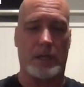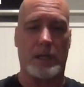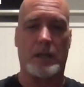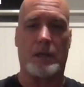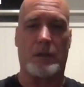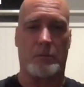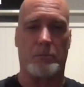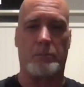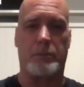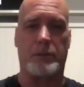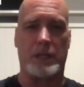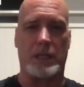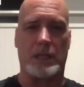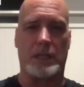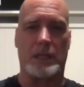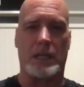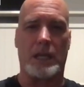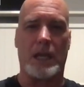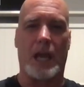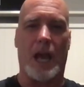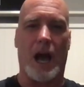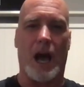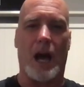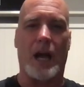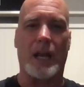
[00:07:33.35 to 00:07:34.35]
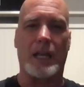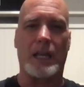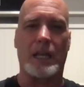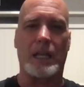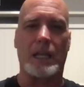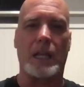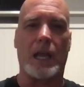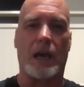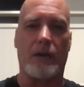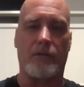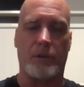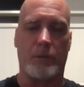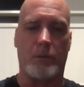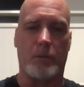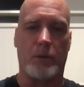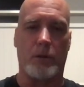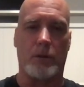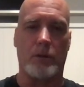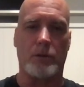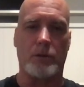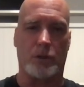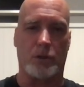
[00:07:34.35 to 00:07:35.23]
completely unlovable.